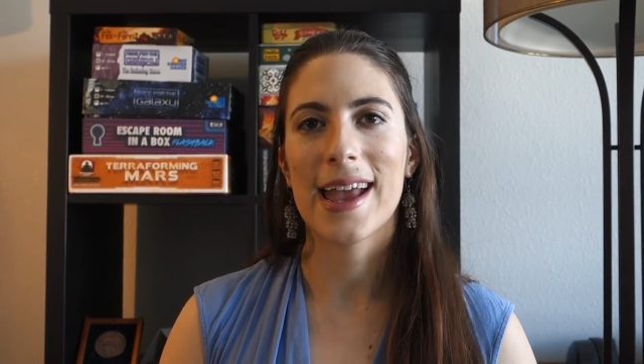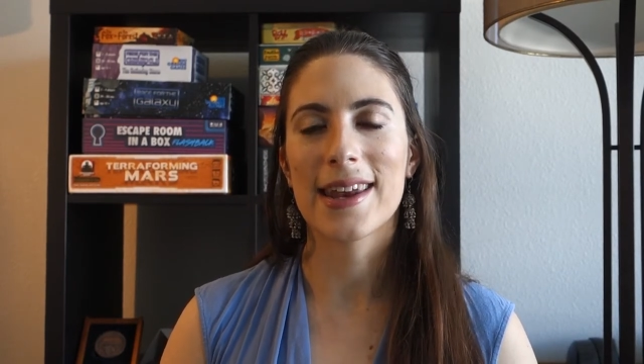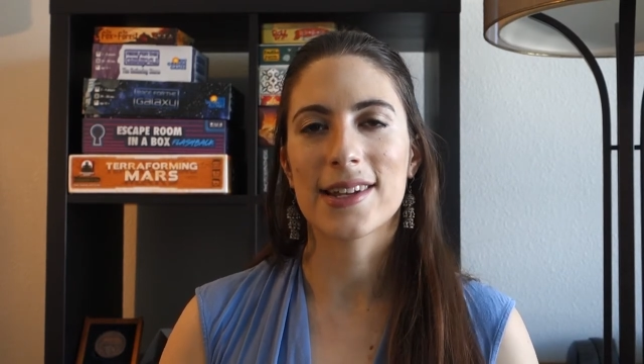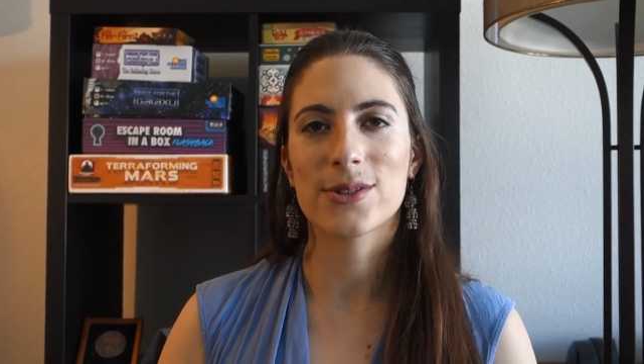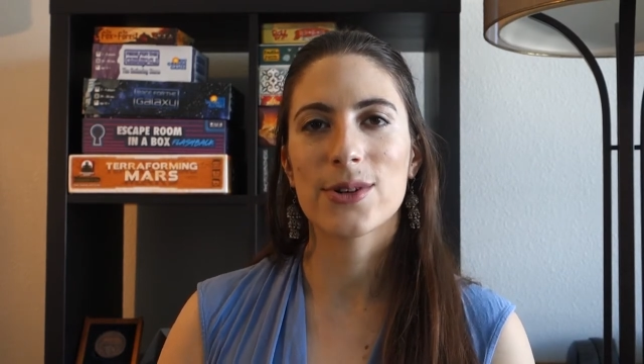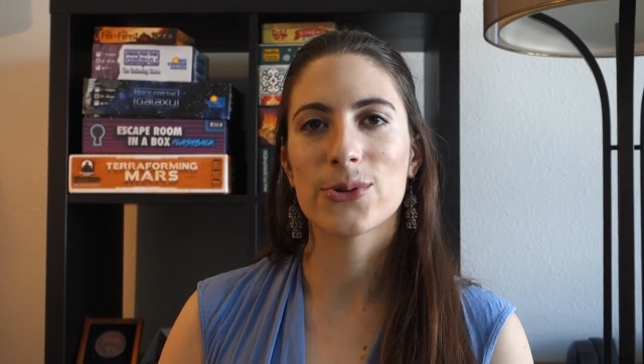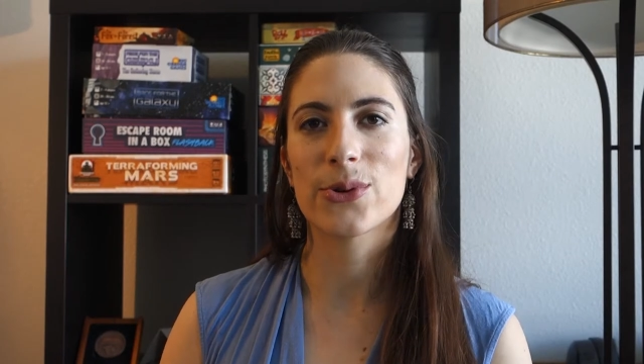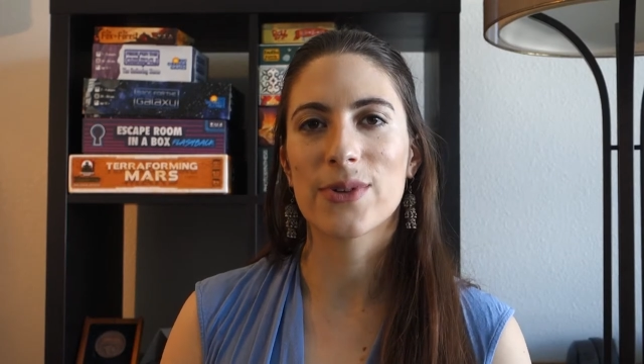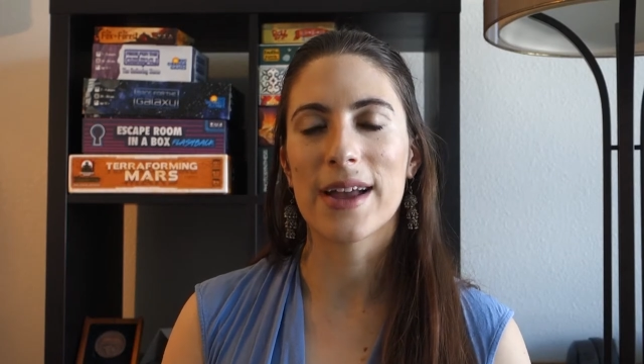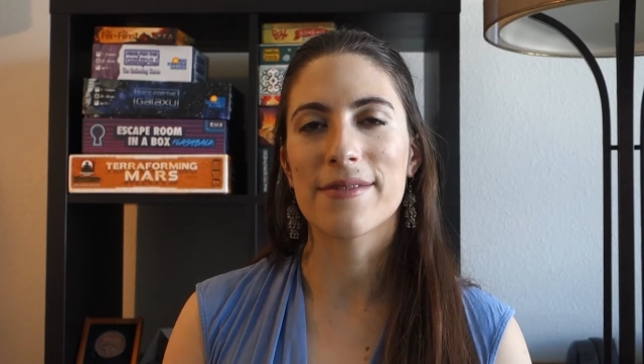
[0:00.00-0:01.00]
and it's going to
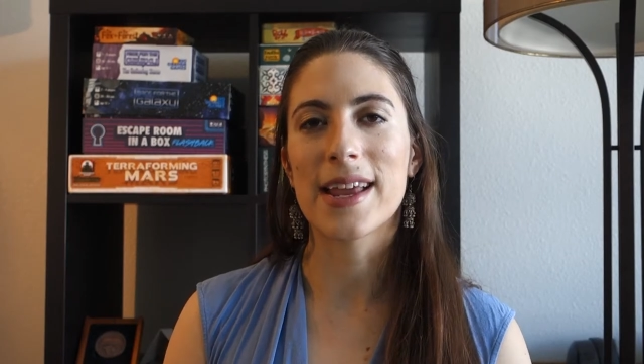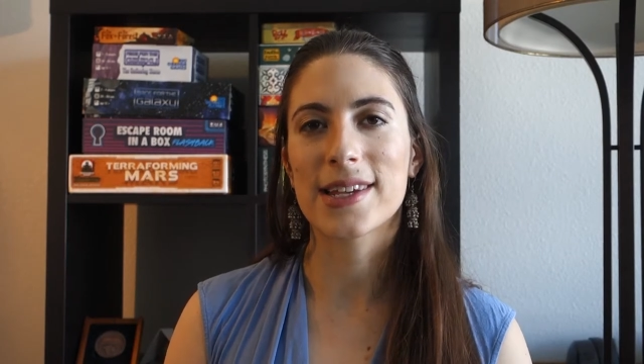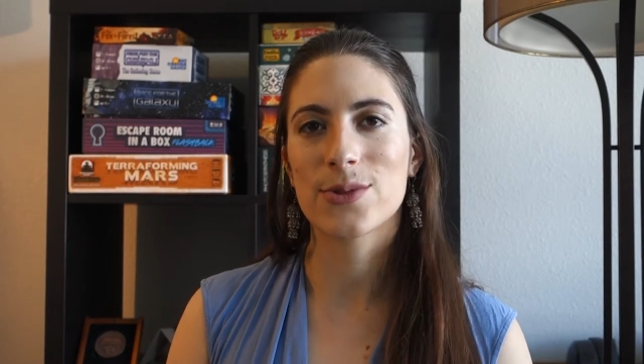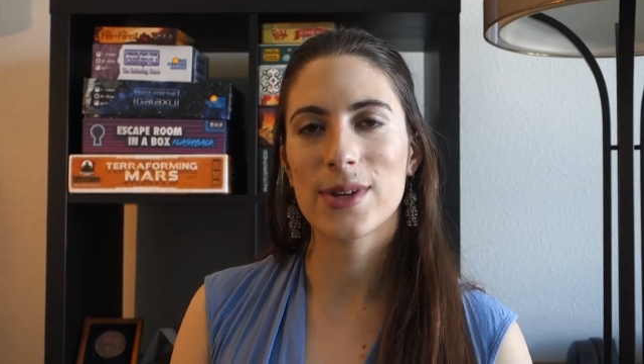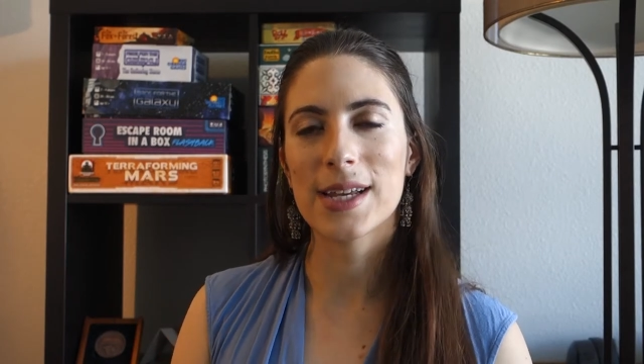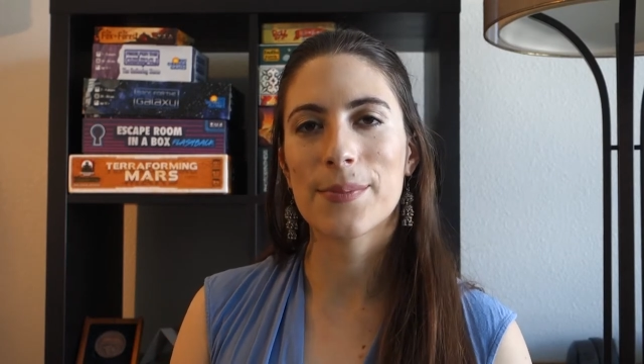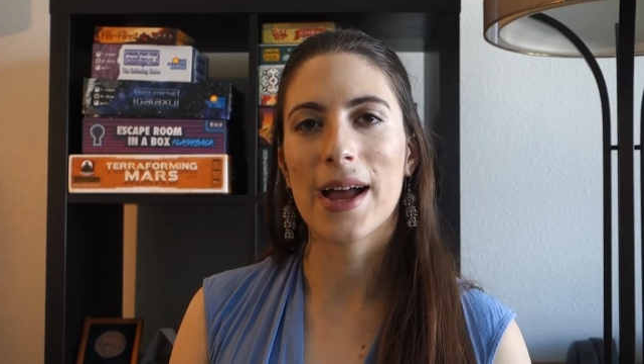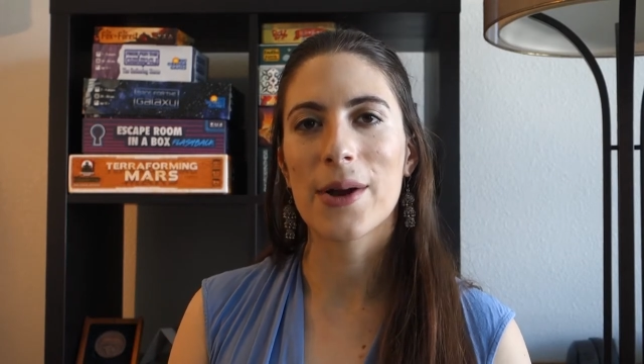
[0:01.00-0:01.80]
arrive next week, but